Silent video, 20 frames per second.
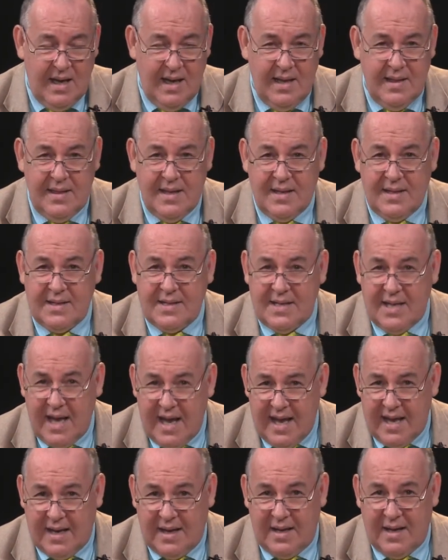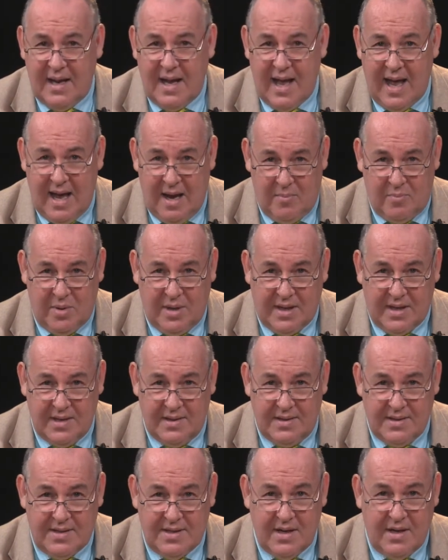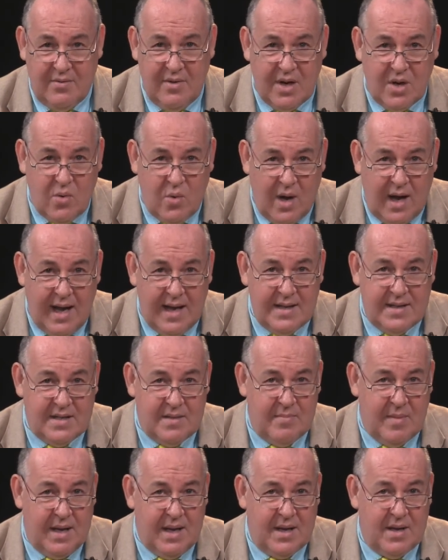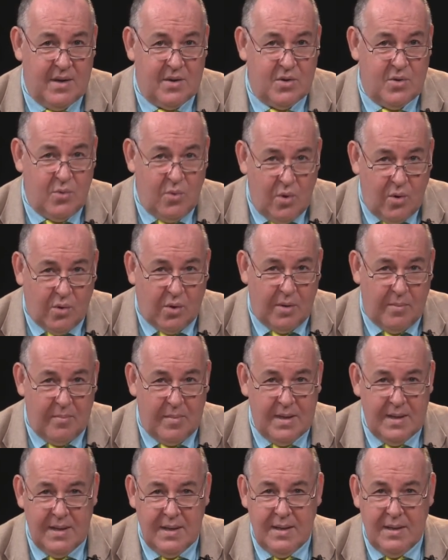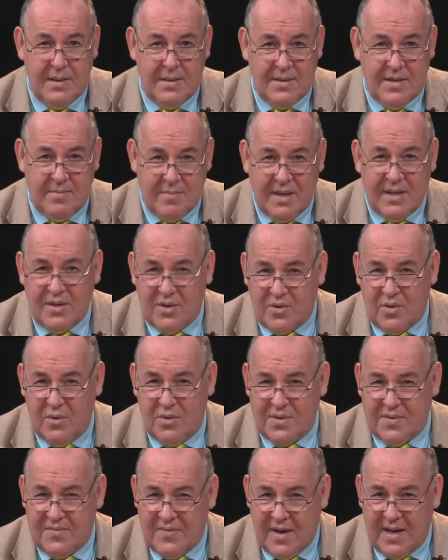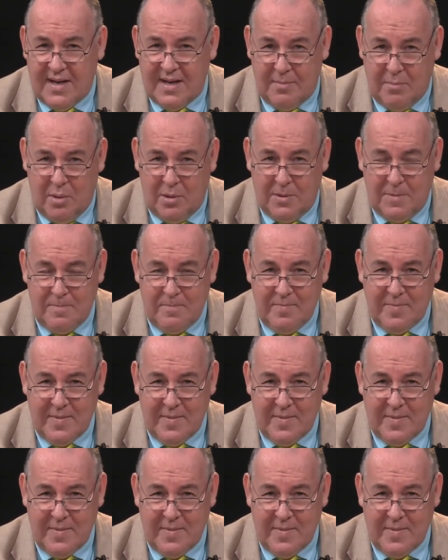and that 10 applicants are required to make a quorum to make the course viable.